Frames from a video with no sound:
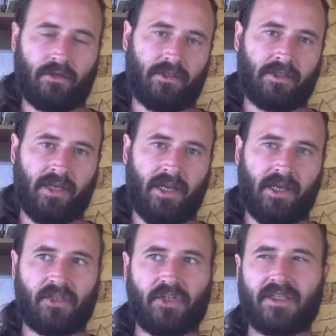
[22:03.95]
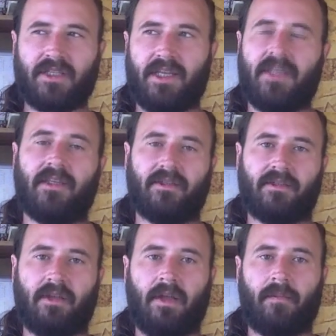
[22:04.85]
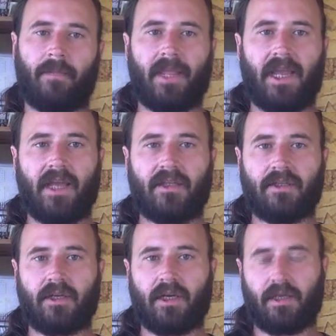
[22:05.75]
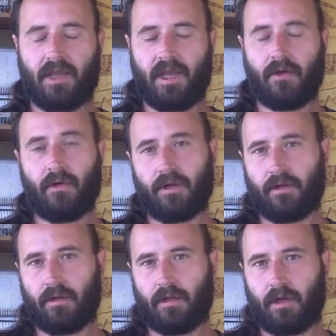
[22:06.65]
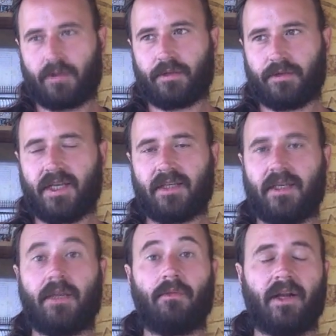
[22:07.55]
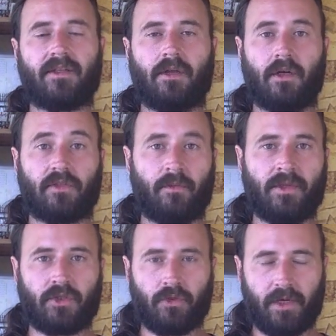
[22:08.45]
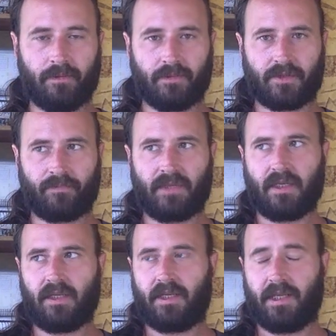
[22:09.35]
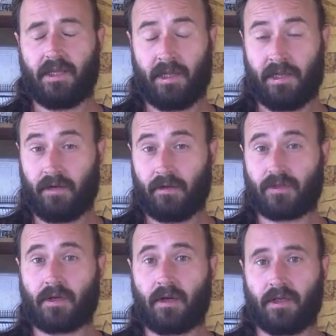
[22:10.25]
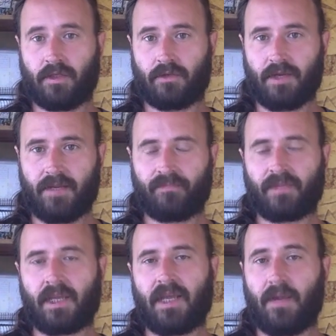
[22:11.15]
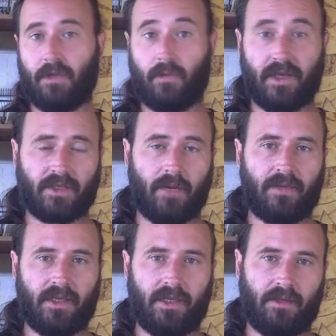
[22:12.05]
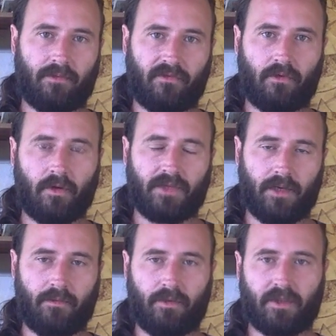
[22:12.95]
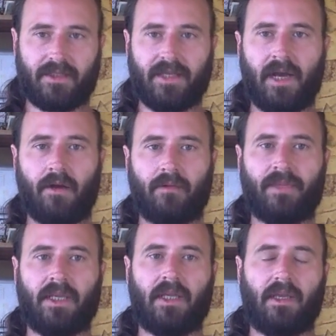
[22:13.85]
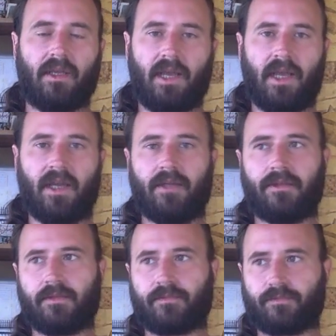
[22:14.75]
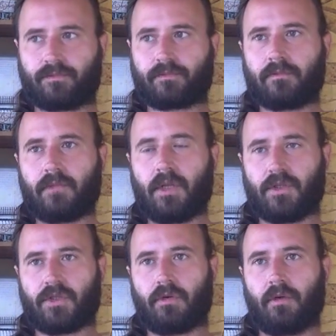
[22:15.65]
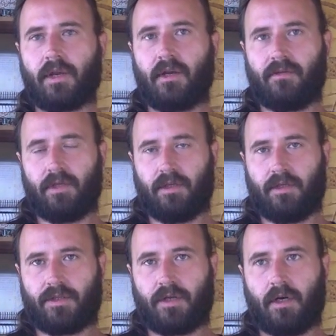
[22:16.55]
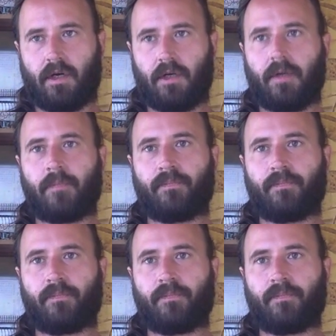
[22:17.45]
to say, it just is. And Ariel also says that he writes songs from his dreams. He'll hear a song in his dream, and when he wakes up, he performs it, he puts it down. And the story of the song